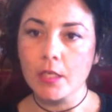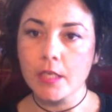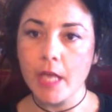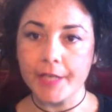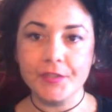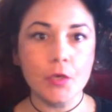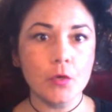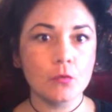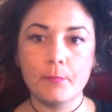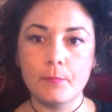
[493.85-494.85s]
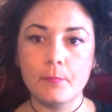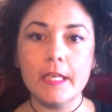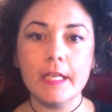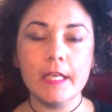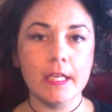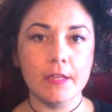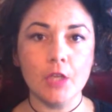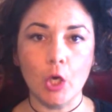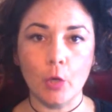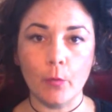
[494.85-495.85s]
Yeah, so being in the
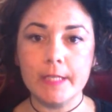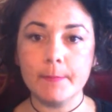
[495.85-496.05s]
correct